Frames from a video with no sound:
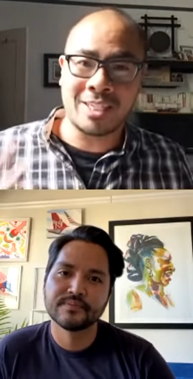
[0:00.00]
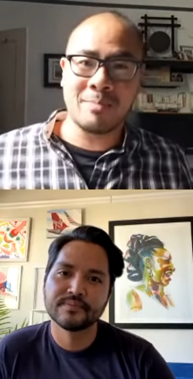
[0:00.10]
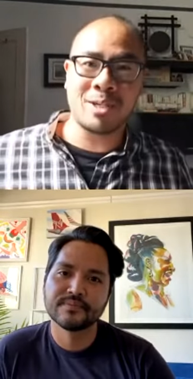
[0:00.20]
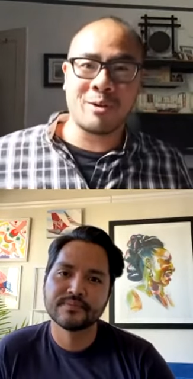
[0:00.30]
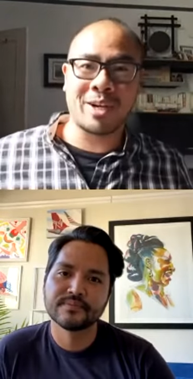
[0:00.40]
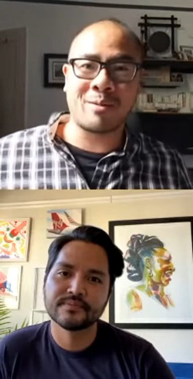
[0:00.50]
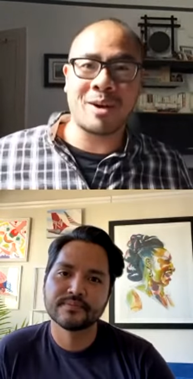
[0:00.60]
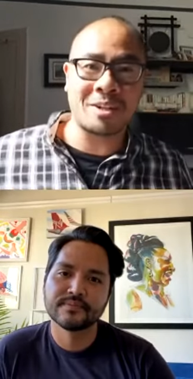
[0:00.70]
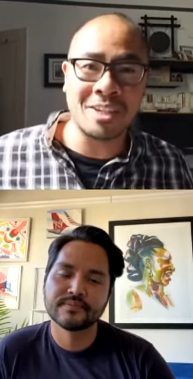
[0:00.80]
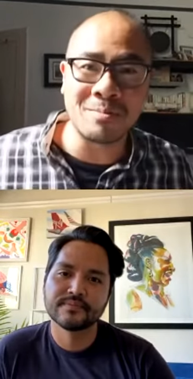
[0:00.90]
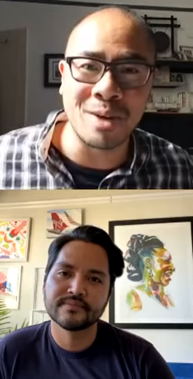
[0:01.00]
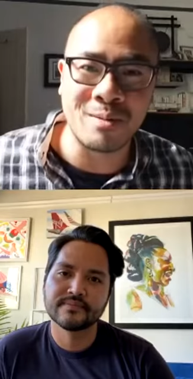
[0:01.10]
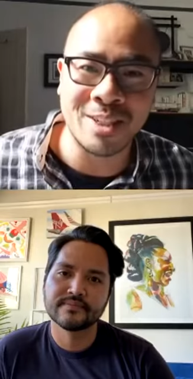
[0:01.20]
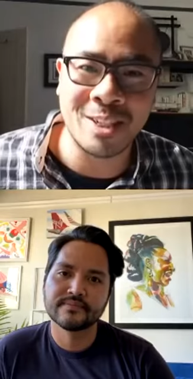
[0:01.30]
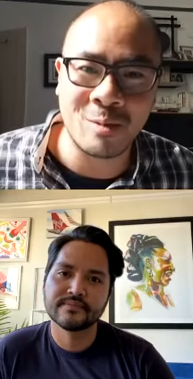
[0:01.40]
Speaker 1: tiptoeing around good
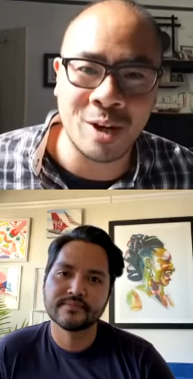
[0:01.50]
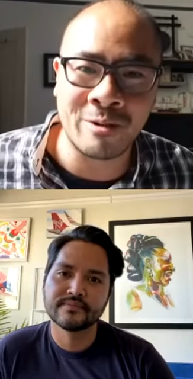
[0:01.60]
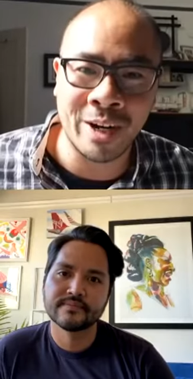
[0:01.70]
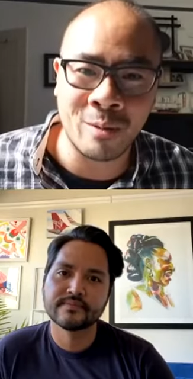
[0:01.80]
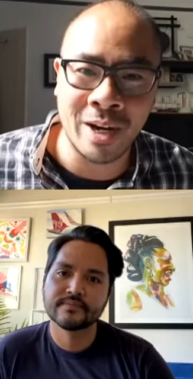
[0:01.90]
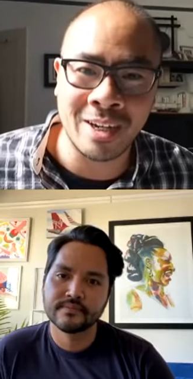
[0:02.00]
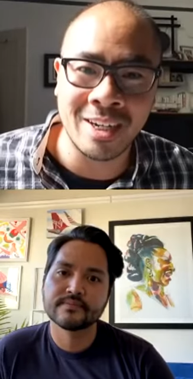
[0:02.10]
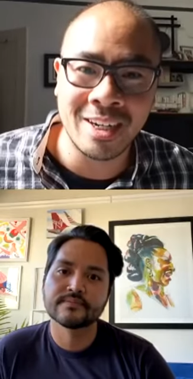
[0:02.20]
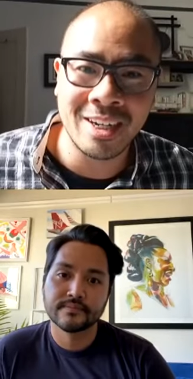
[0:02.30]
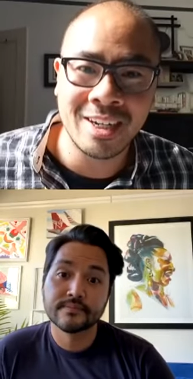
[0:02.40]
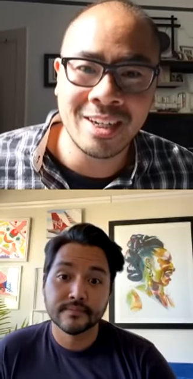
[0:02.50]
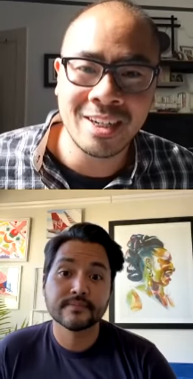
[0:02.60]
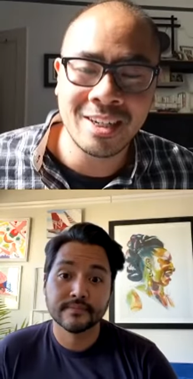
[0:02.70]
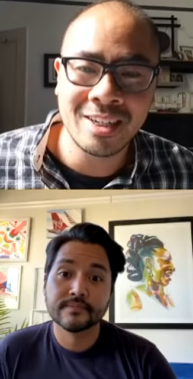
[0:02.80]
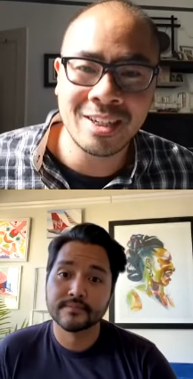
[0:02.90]
moments and wondering when
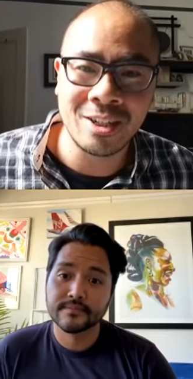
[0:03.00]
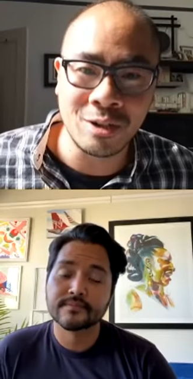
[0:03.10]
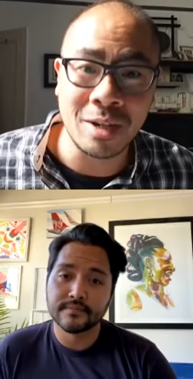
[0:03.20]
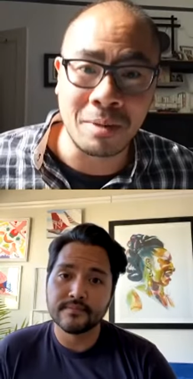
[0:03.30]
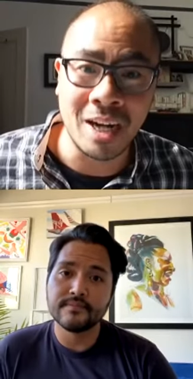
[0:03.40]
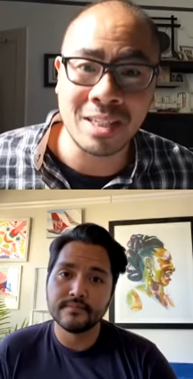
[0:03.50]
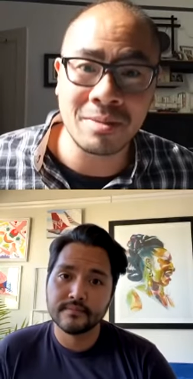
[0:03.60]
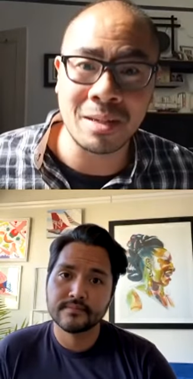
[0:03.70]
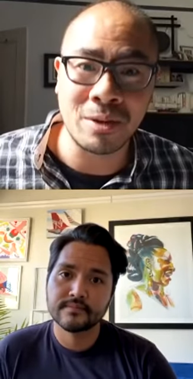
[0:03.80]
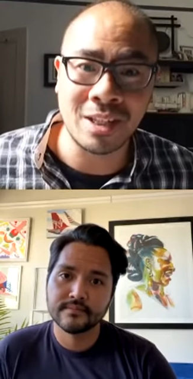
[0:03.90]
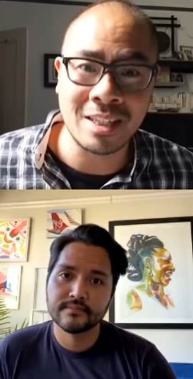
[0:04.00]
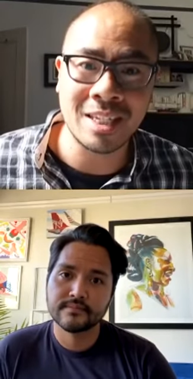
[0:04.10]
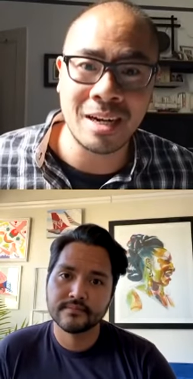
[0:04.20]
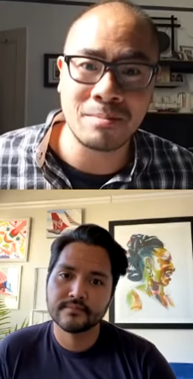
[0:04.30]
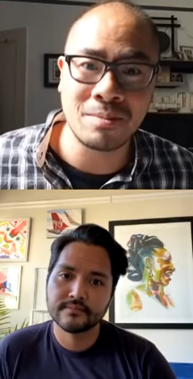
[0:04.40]
you could possibly bring
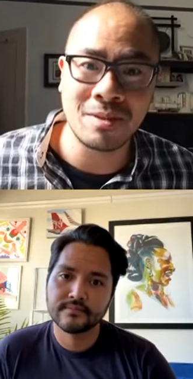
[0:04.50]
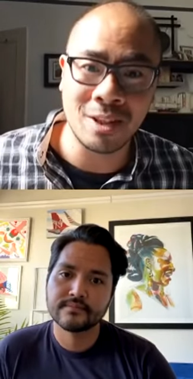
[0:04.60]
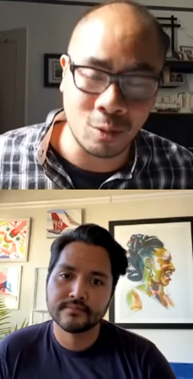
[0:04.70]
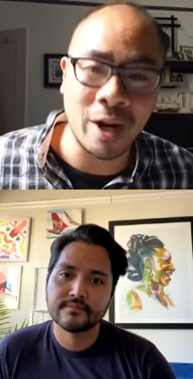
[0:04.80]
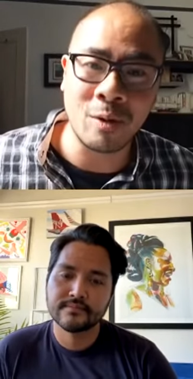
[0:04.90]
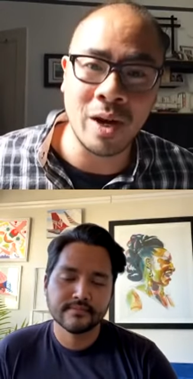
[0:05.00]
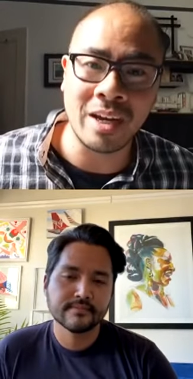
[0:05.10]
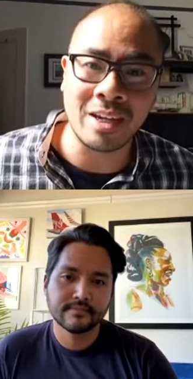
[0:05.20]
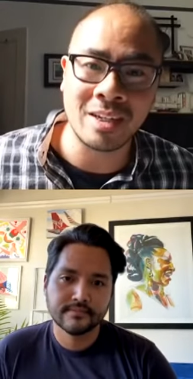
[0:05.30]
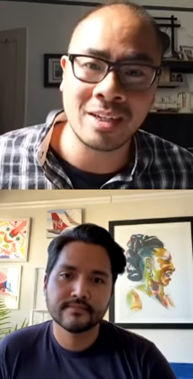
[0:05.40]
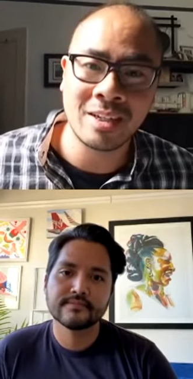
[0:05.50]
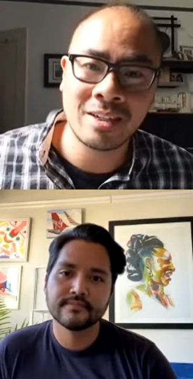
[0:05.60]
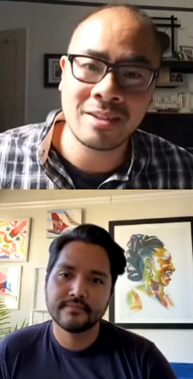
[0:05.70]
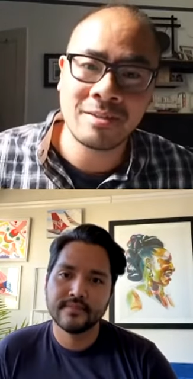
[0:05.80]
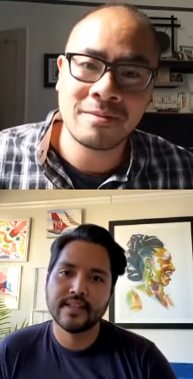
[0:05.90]
this up the right way.
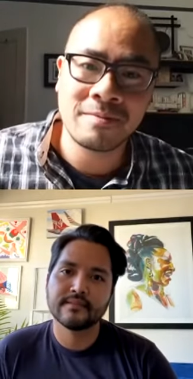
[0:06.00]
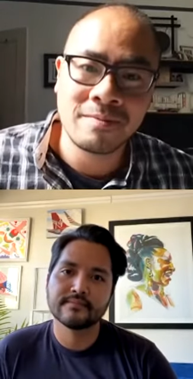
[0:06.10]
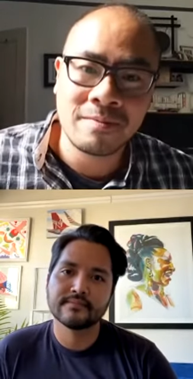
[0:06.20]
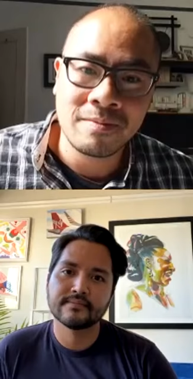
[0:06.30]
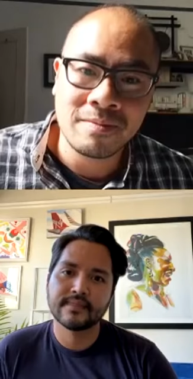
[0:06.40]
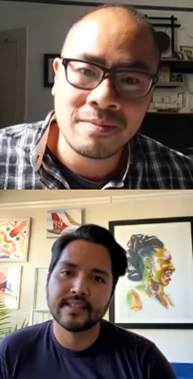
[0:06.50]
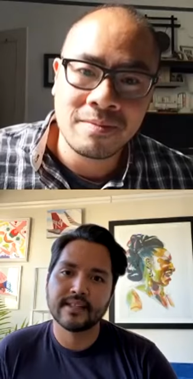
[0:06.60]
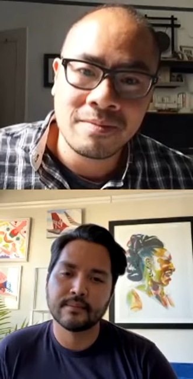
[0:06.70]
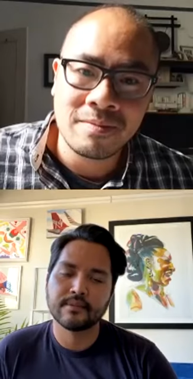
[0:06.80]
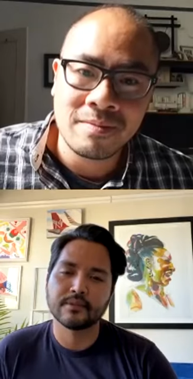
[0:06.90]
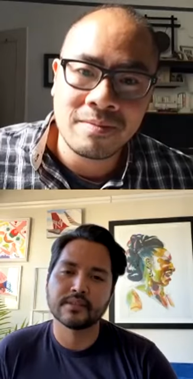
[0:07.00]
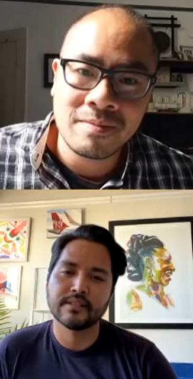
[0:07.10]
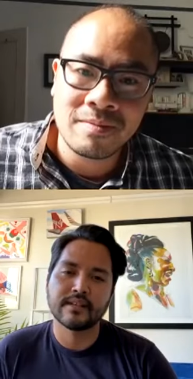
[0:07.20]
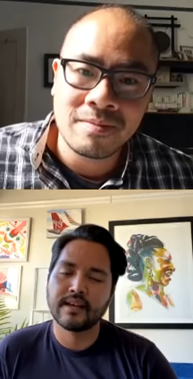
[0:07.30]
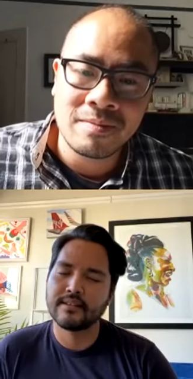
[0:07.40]
Speaker 2: Yeah,
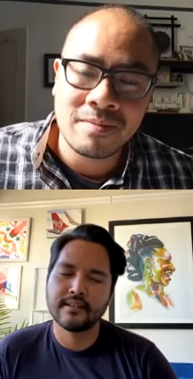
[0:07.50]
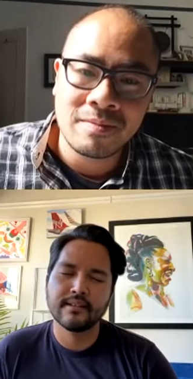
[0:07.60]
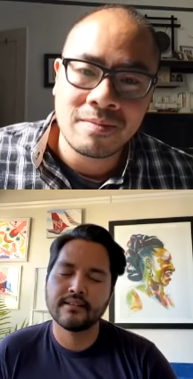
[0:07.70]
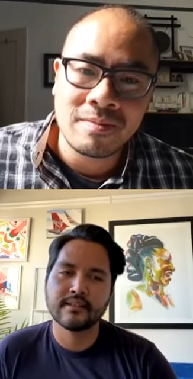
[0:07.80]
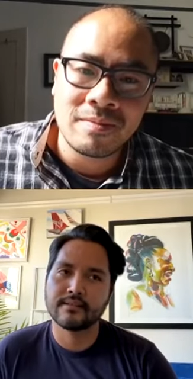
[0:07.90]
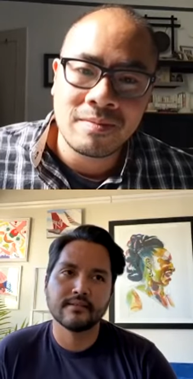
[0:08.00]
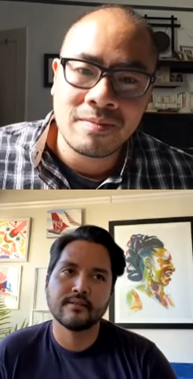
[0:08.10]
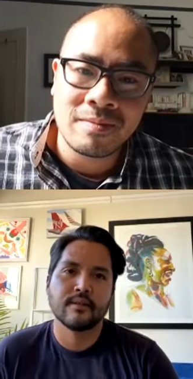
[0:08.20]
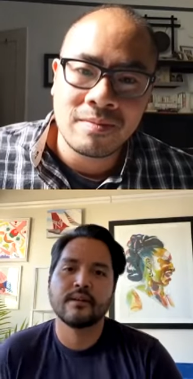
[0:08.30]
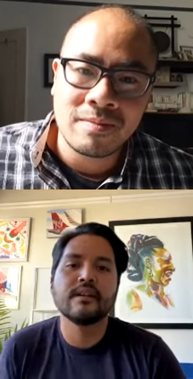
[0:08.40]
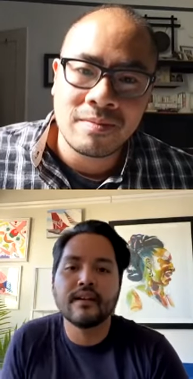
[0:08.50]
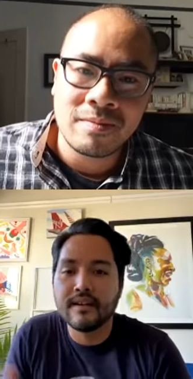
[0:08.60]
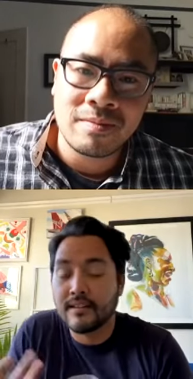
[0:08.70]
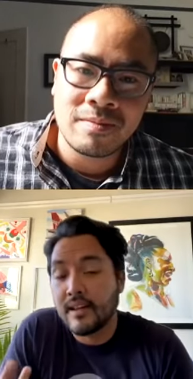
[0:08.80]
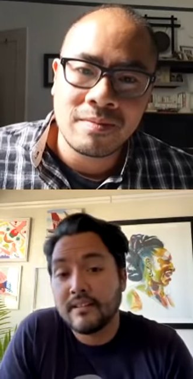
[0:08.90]
absolutely. I think it's it,
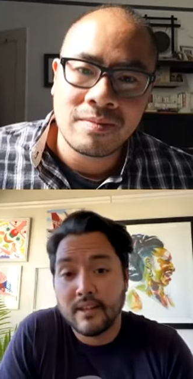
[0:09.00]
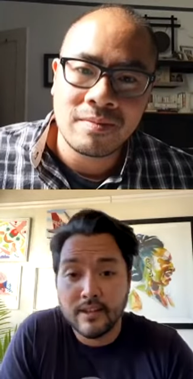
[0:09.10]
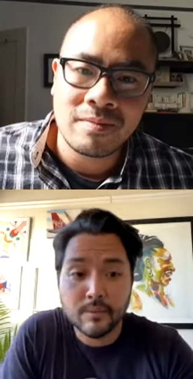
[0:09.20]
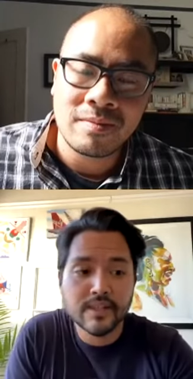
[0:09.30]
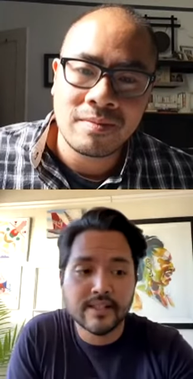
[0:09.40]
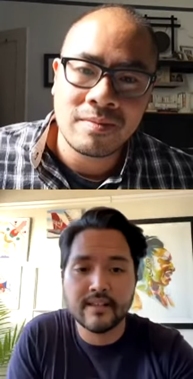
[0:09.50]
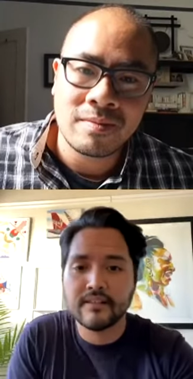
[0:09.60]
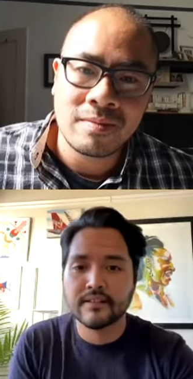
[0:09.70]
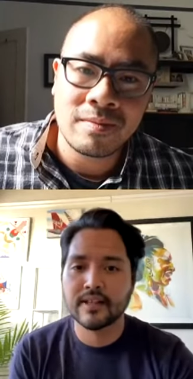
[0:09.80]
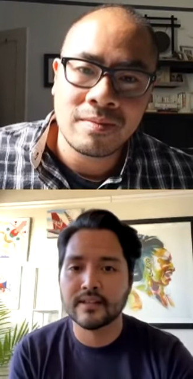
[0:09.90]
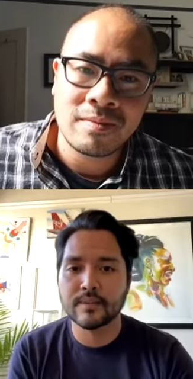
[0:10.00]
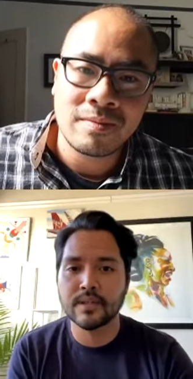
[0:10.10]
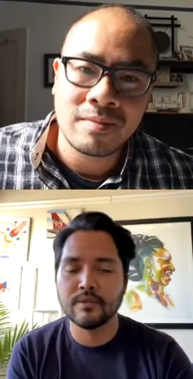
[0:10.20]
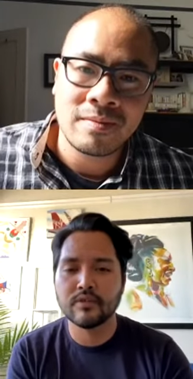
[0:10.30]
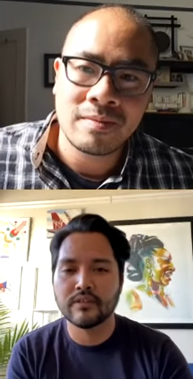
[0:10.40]
it, it really is exactly
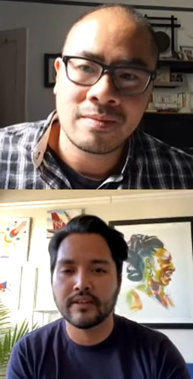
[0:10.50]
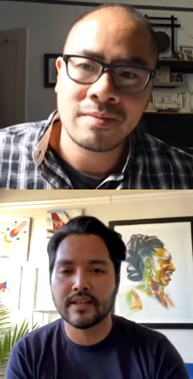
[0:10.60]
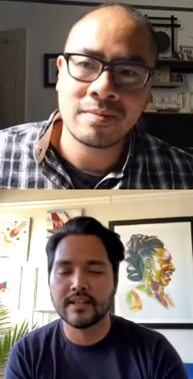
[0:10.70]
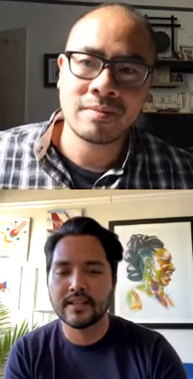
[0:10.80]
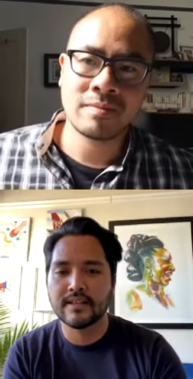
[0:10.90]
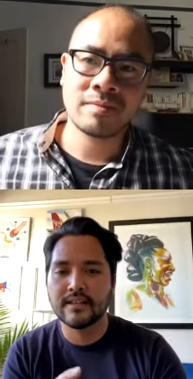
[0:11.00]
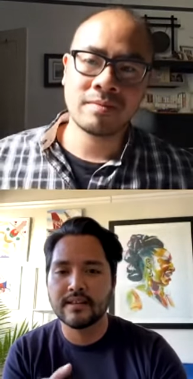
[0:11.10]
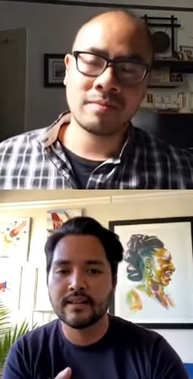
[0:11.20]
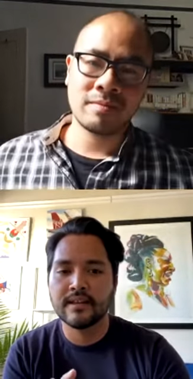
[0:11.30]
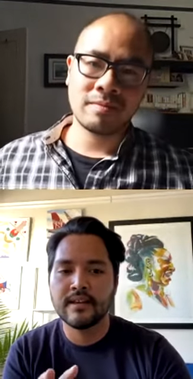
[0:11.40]
what you just said. And I think